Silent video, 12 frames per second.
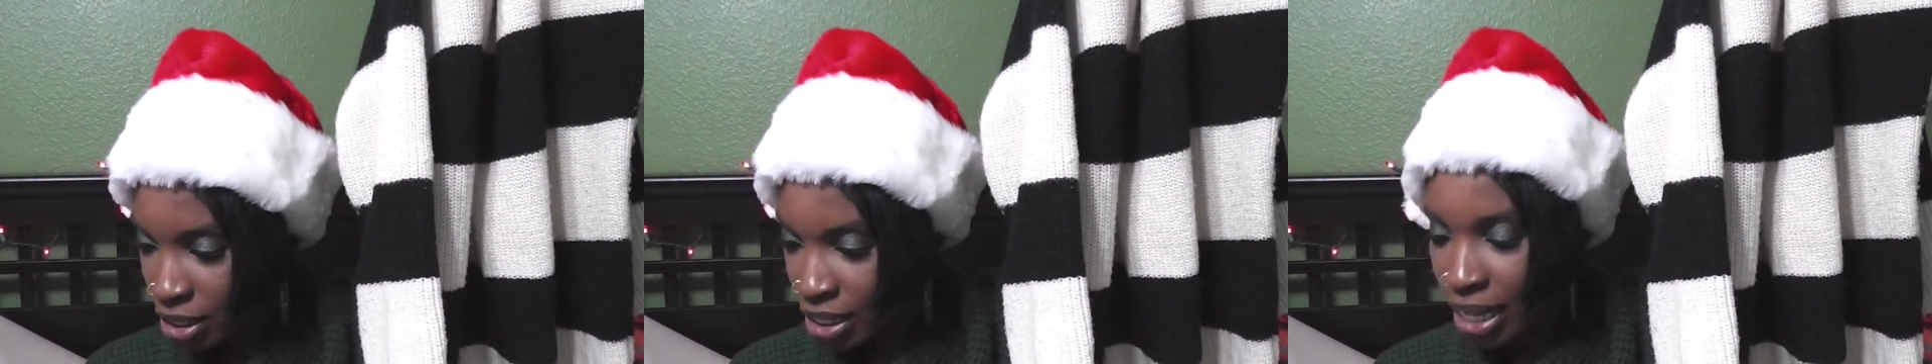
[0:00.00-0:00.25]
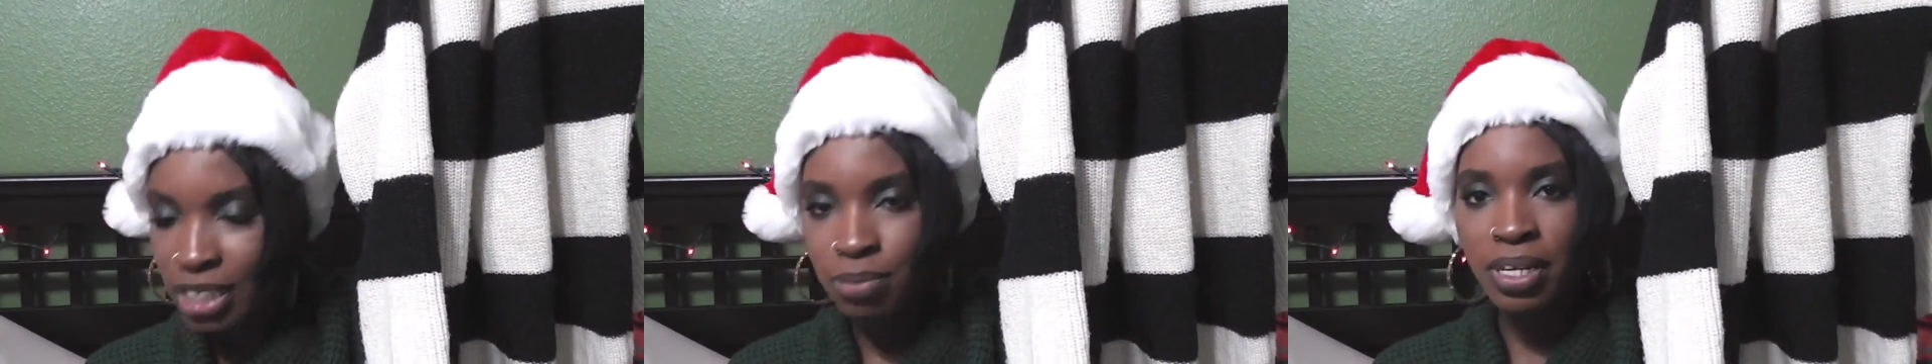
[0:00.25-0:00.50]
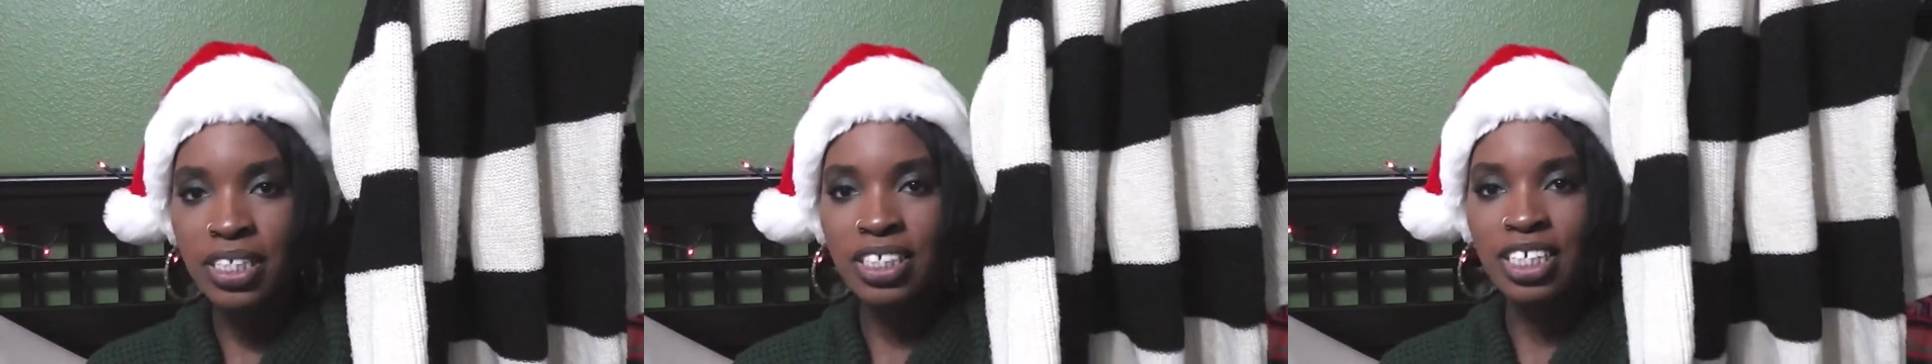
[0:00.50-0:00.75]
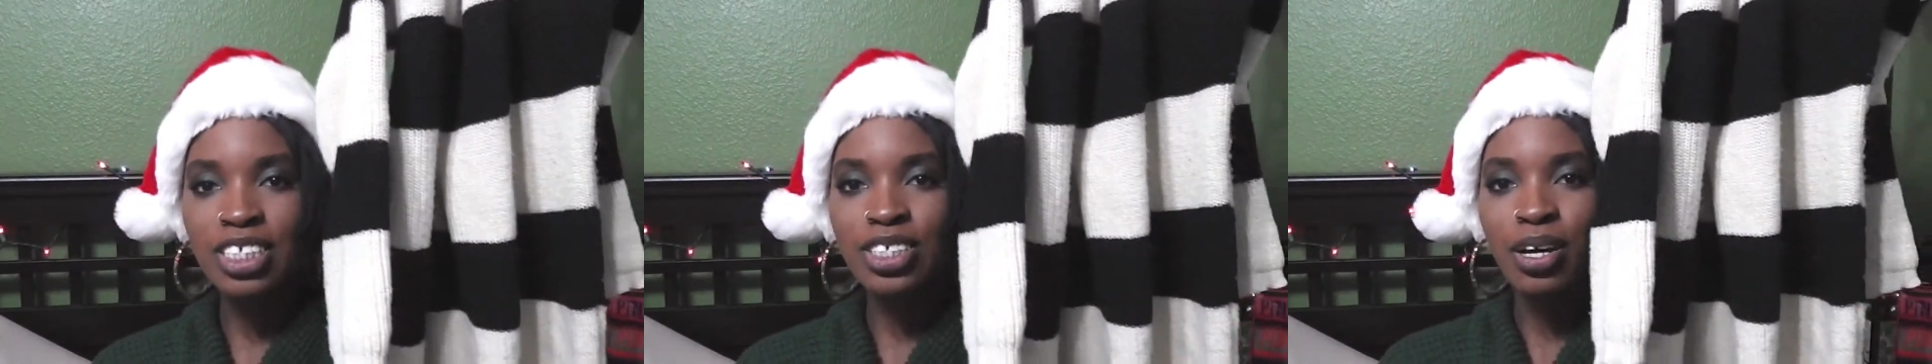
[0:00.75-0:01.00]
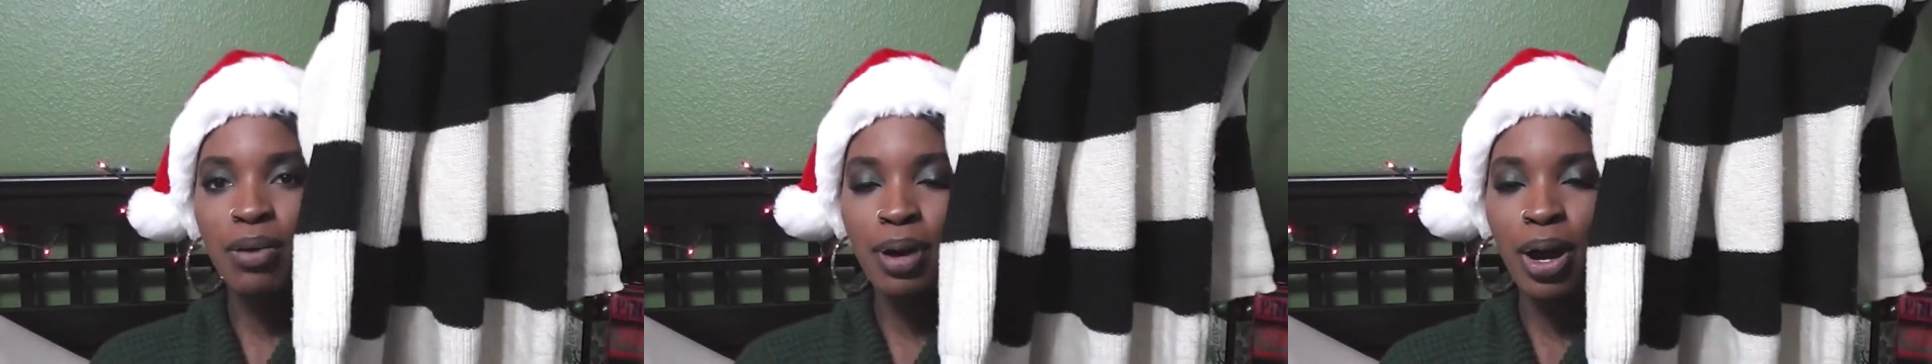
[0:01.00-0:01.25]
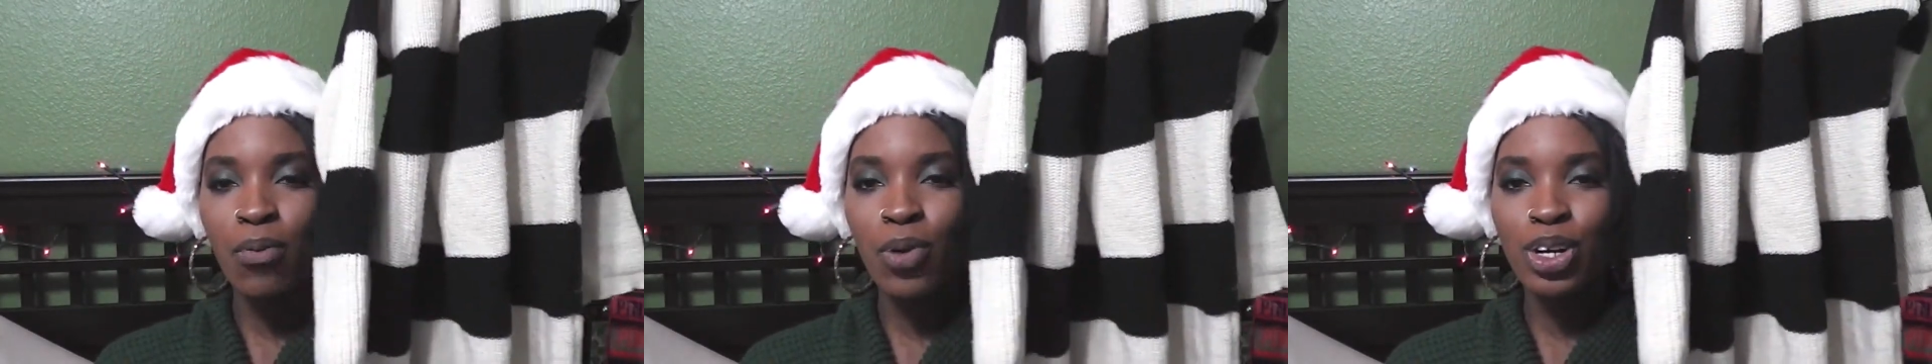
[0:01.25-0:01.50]
text message
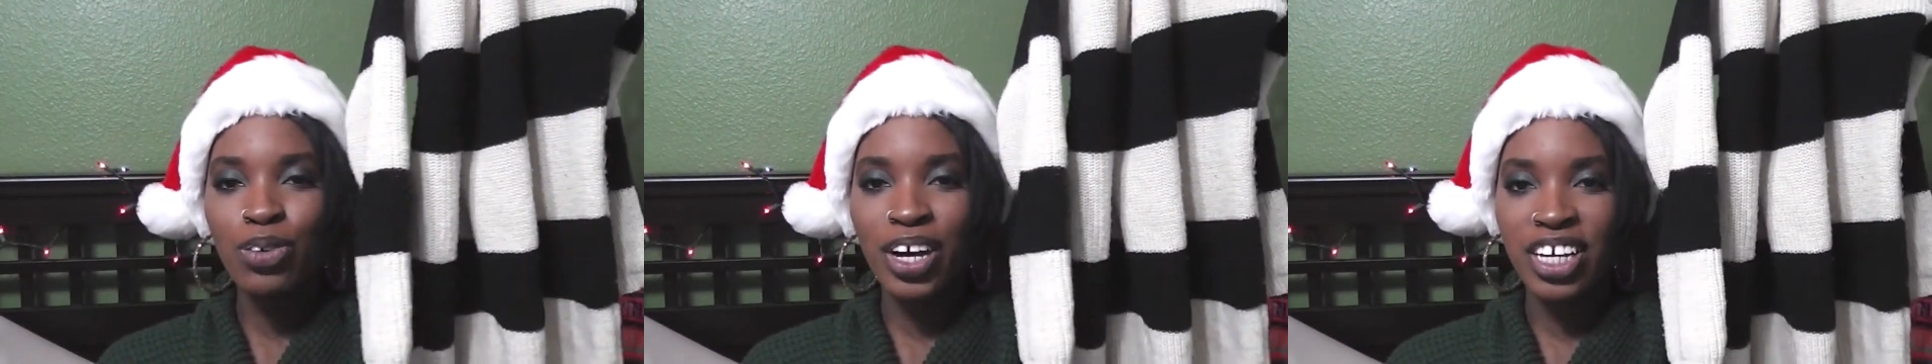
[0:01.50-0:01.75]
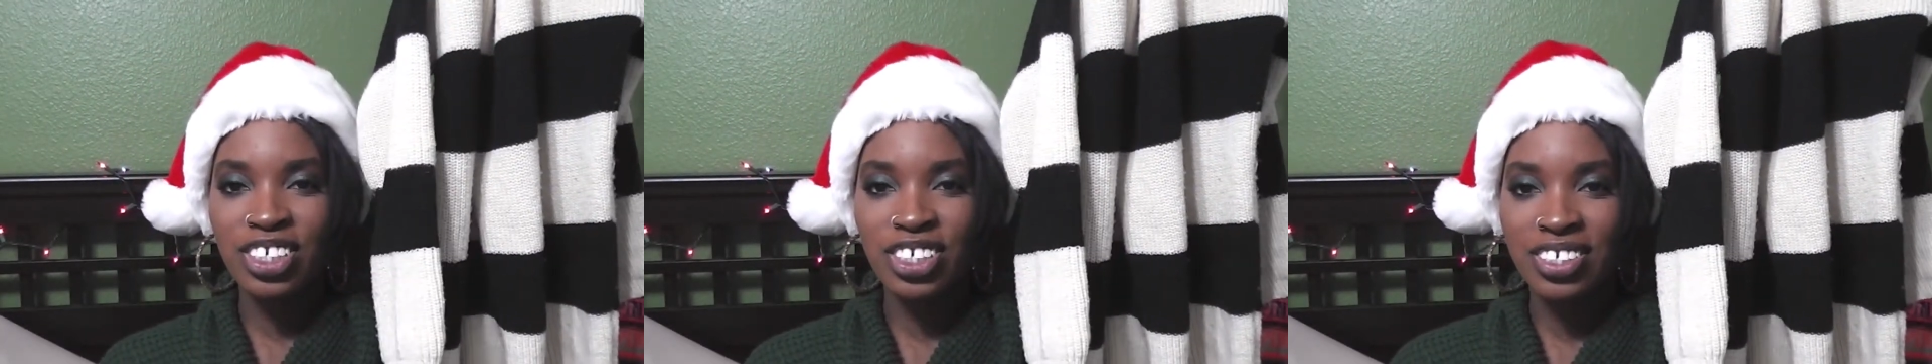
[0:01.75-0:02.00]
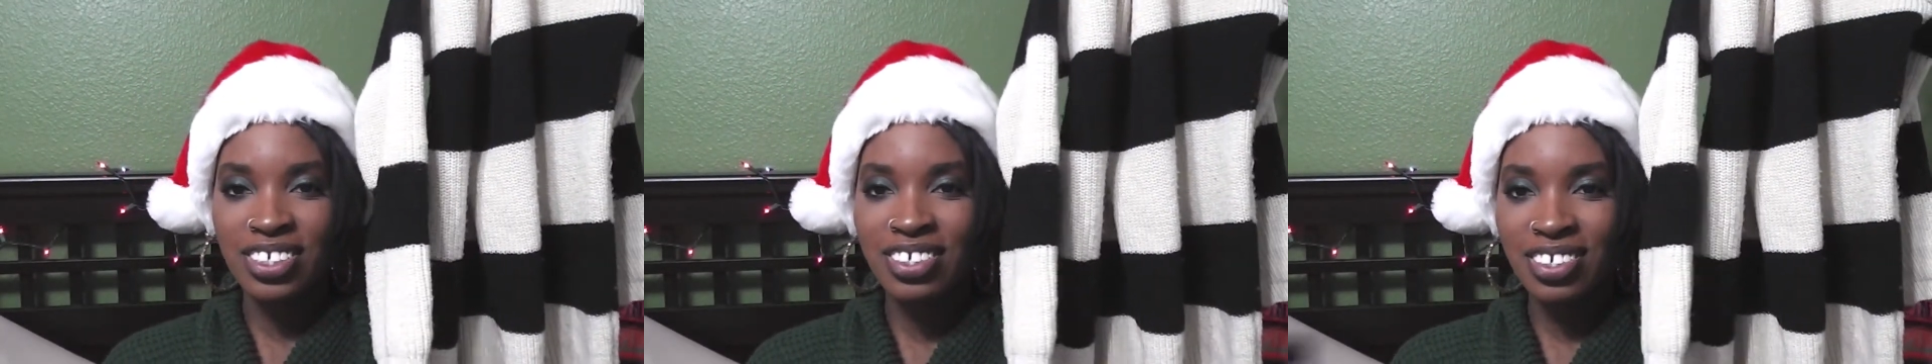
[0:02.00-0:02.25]
about One Direction.